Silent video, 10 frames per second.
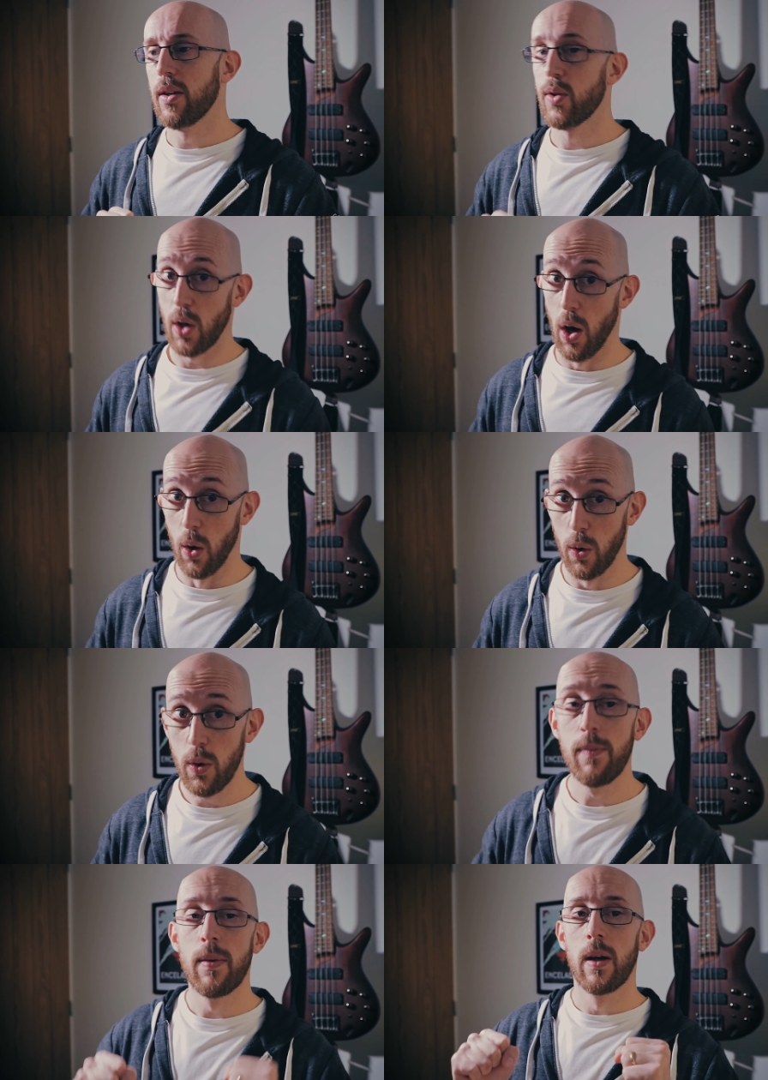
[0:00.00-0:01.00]

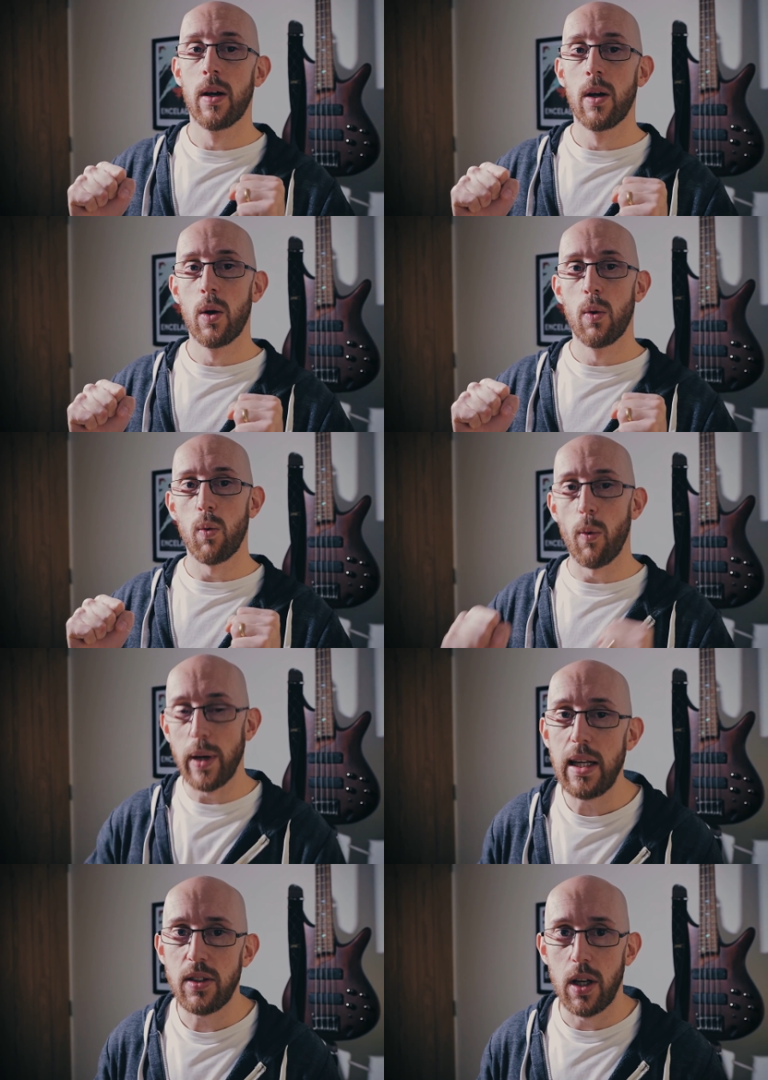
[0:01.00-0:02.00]
So, what
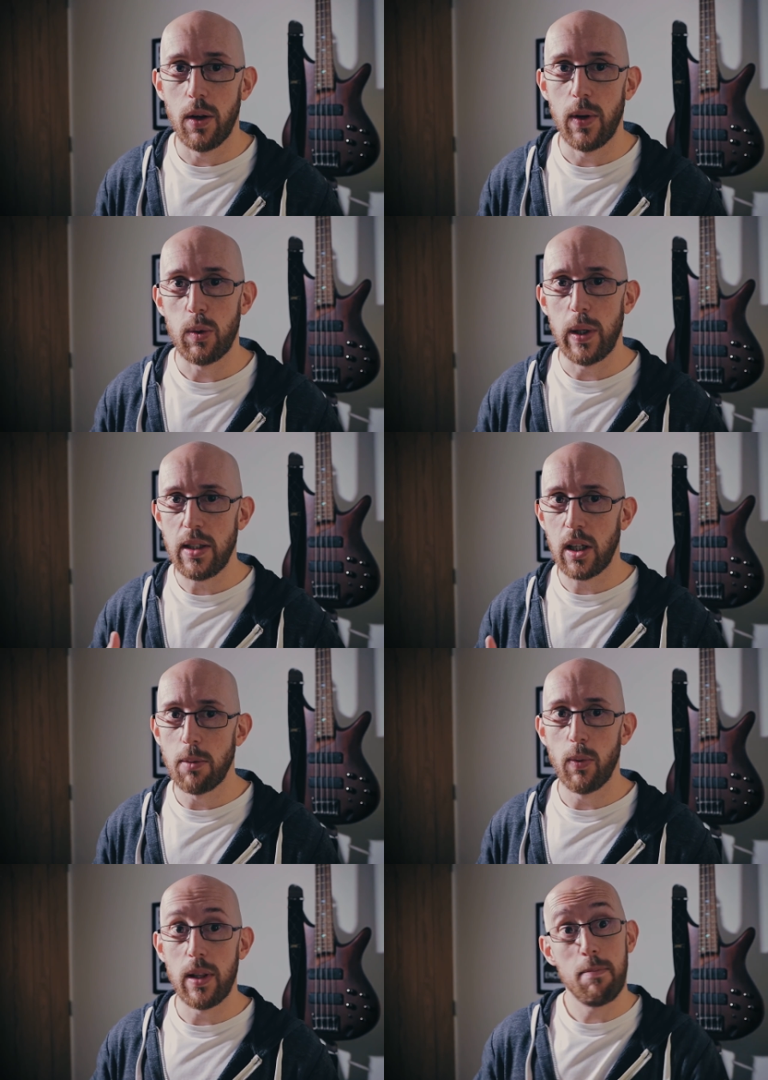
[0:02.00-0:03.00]
we need to do is we need to
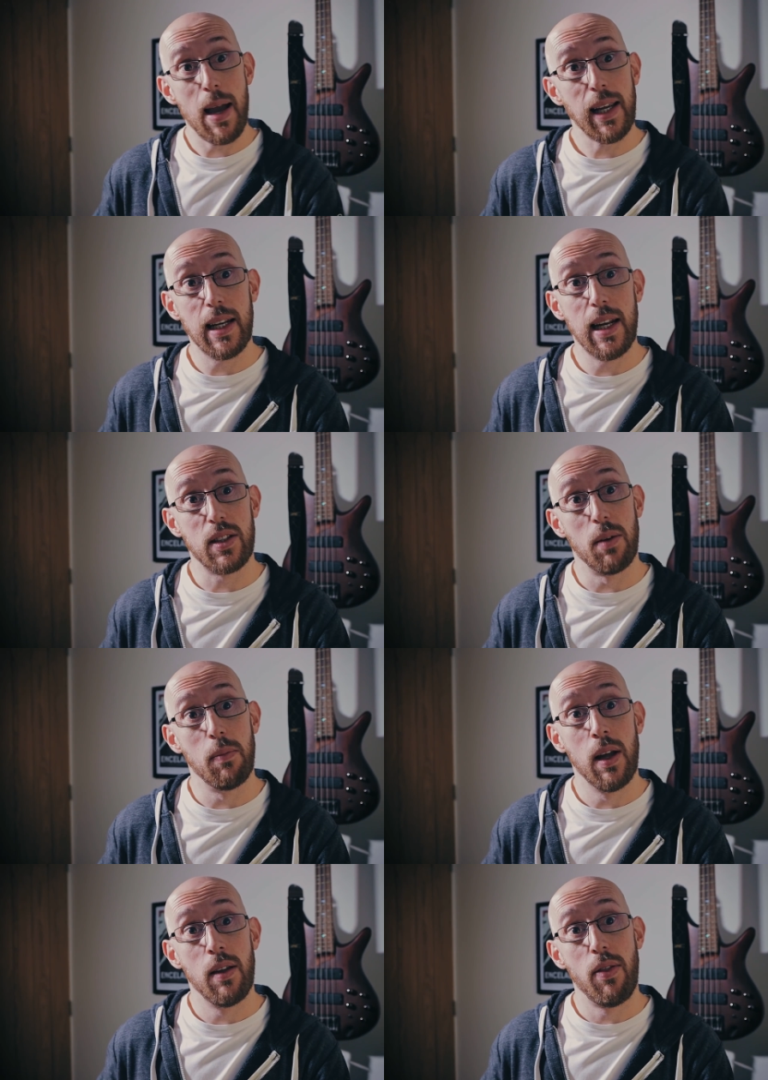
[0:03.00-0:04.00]
come up with a mechanism